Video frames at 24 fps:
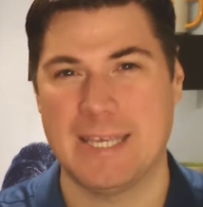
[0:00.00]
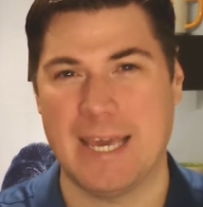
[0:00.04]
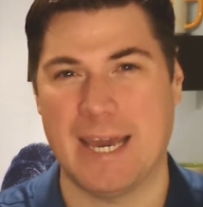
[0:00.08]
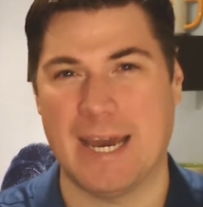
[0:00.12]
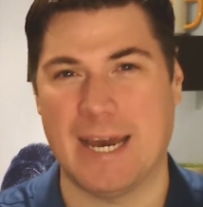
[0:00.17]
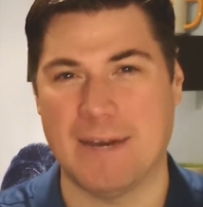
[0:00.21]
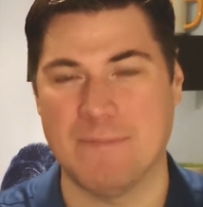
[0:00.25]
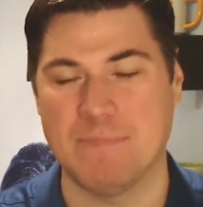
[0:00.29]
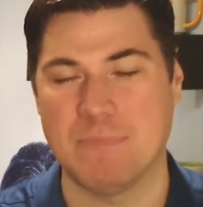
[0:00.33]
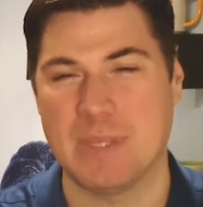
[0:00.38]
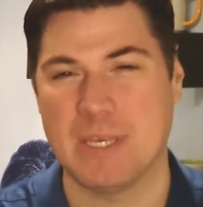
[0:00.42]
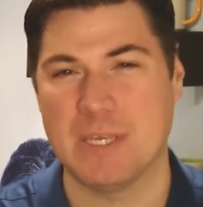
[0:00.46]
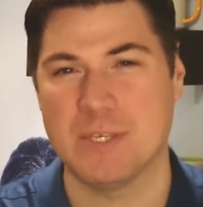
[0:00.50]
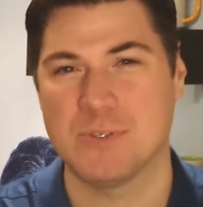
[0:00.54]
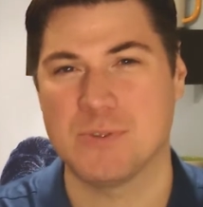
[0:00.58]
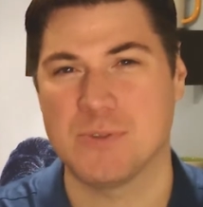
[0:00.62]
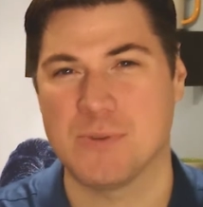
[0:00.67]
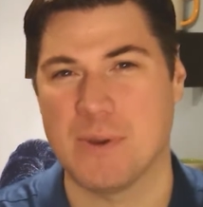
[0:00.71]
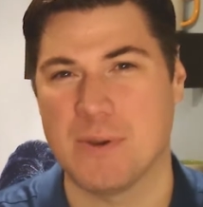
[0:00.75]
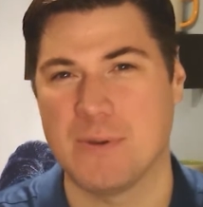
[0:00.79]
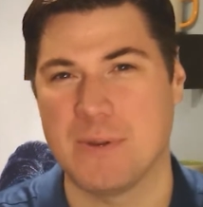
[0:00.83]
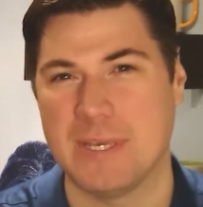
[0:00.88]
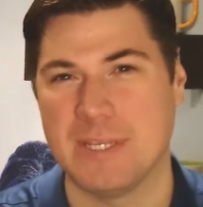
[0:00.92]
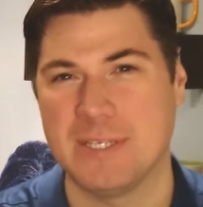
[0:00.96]
Yeah, he's
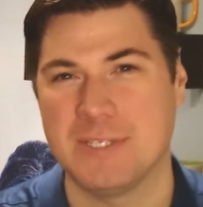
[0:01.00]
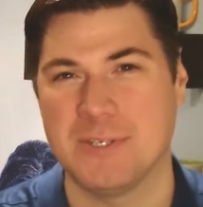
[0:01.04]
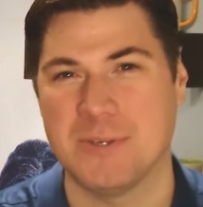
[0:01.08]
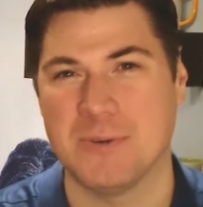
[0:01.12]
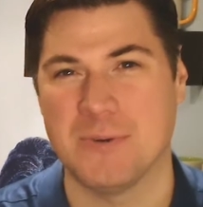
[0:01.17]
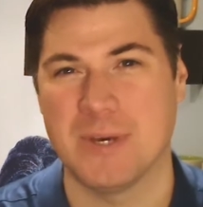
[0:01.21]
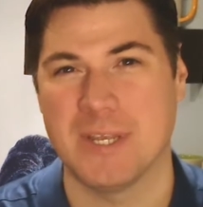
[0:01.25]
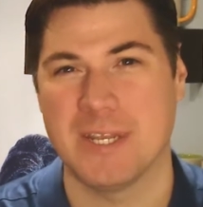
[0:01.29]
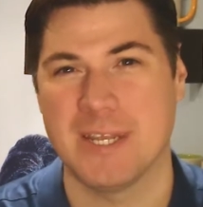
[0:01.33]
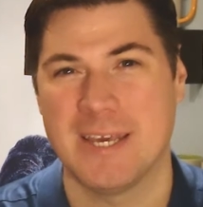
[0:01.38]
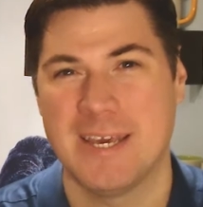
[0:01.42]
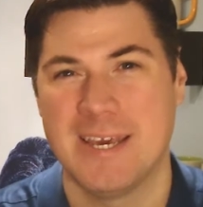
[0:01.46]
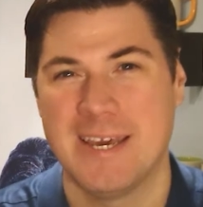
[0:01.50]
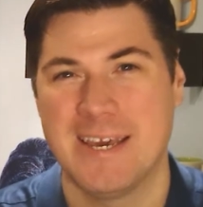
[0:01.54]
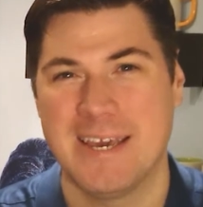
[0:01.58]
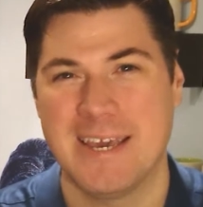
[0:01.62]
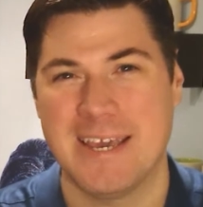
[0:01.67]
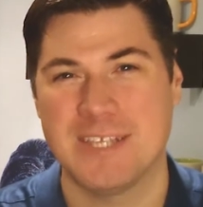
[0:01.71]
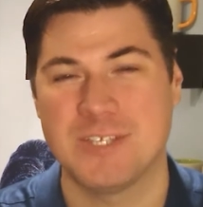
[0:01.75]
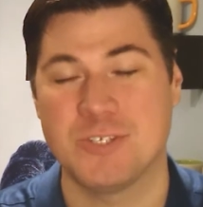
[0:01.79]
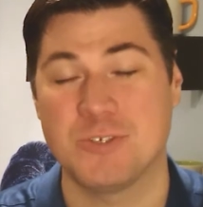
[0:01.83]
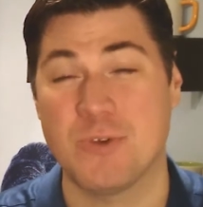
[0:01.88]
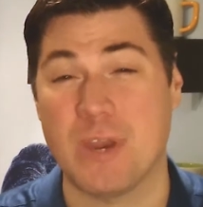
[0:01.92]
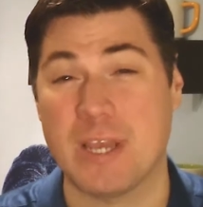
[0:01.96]
thrown into it.
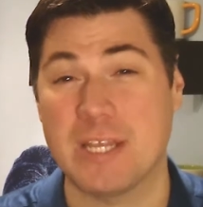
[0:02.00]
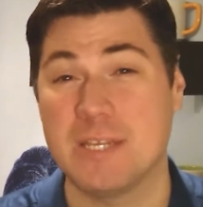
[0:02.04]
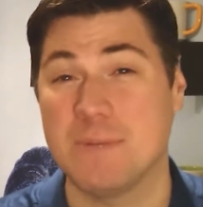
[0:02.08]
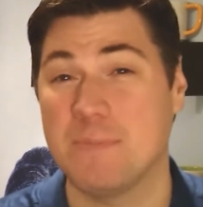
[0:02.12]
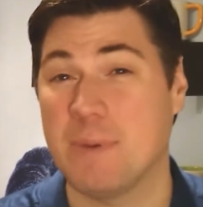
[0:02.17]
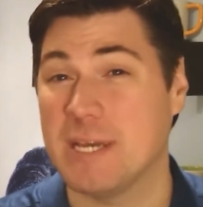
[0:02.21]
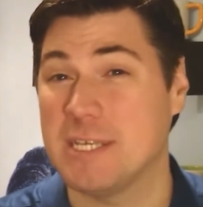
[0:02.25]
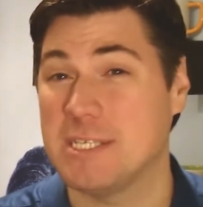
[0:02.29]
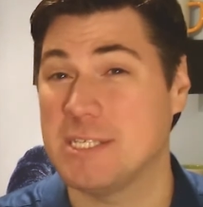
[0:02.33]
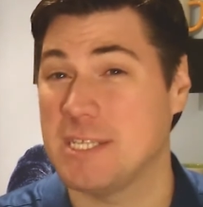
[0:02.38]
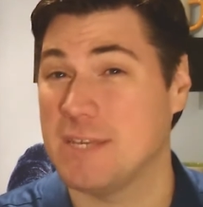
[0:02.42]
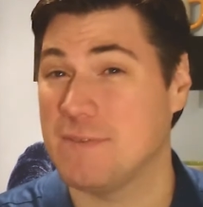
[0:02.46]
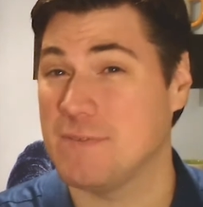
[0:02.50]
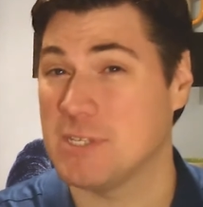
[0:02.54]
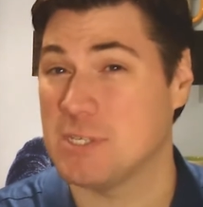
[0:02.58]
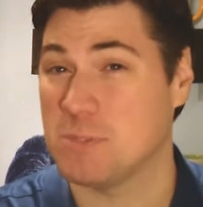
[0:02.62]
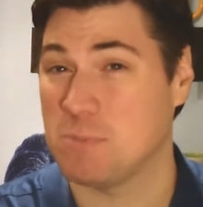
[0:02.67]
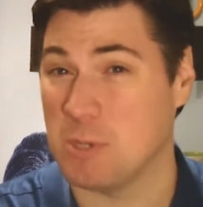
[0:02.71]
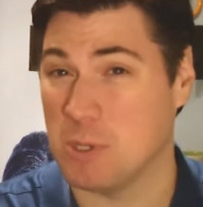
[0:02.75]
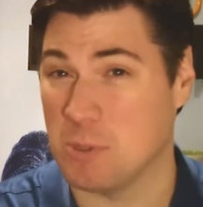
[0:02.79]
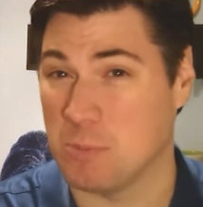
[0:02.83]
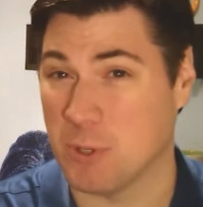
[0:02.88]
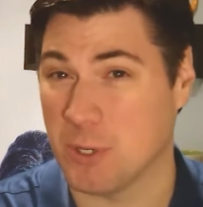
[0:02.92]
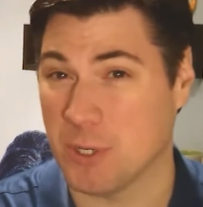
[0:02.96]
It's directed by Steven
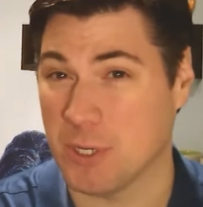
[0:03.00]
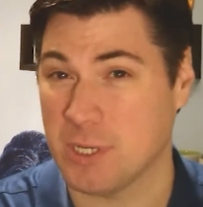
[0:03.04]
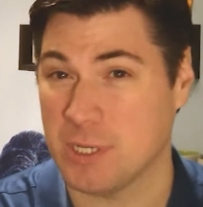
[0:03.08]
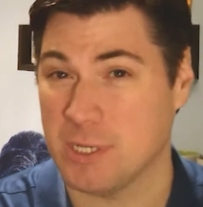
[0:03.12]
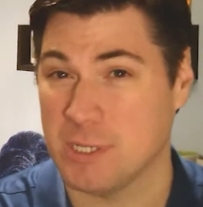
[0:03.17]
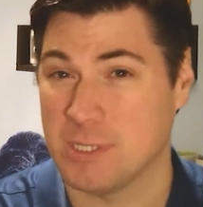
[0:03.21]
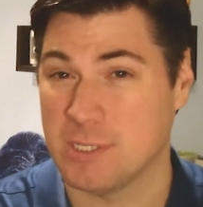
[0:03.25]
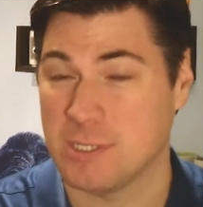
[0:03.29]
Spielberg,